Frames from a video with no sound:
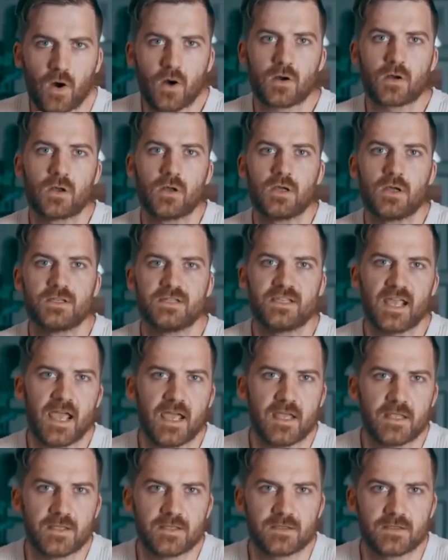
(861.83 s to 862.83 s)
are
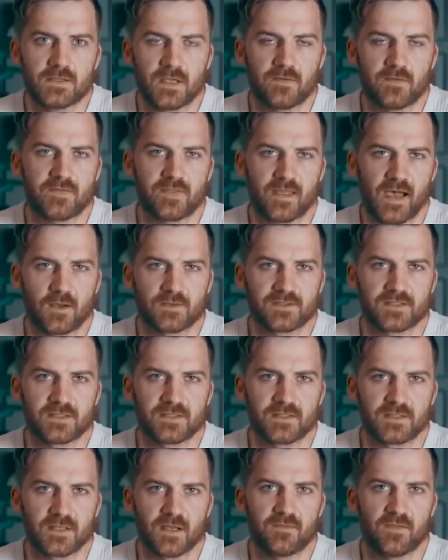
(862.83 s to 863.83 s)
tens of
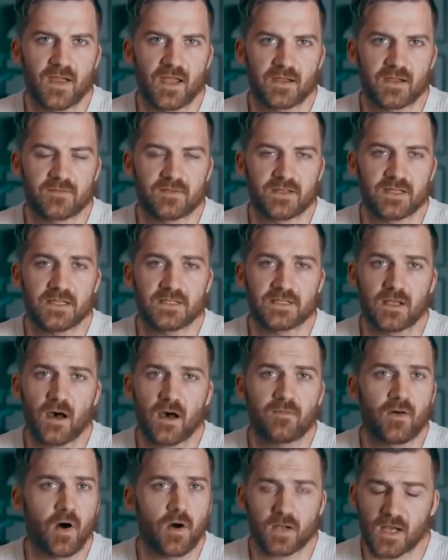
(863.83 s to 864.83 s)
thousands of NFTs
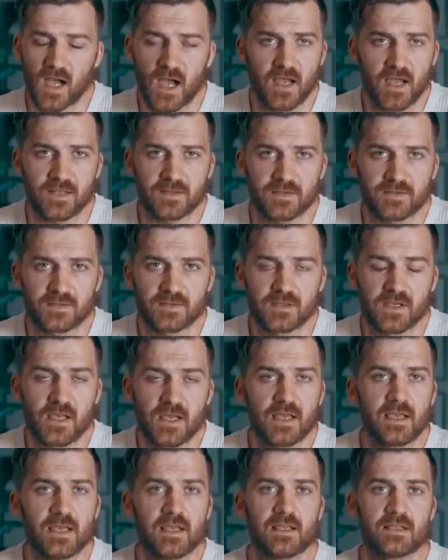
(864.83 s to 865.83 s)
of all kinds.
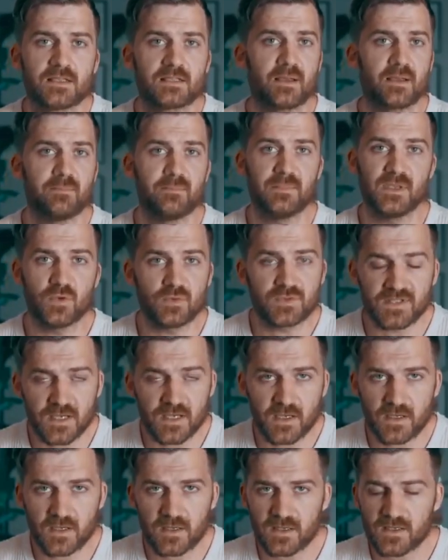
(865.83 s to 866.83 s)
Some
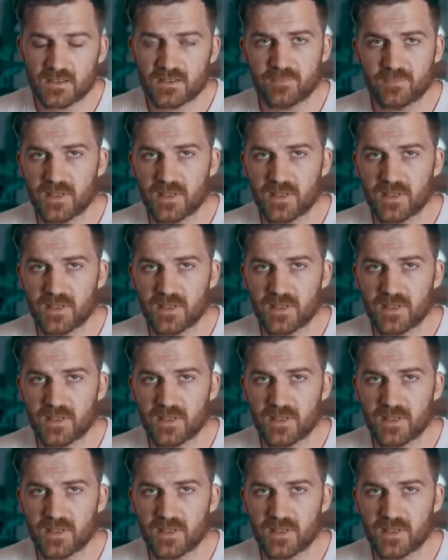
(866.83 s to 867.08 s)
music is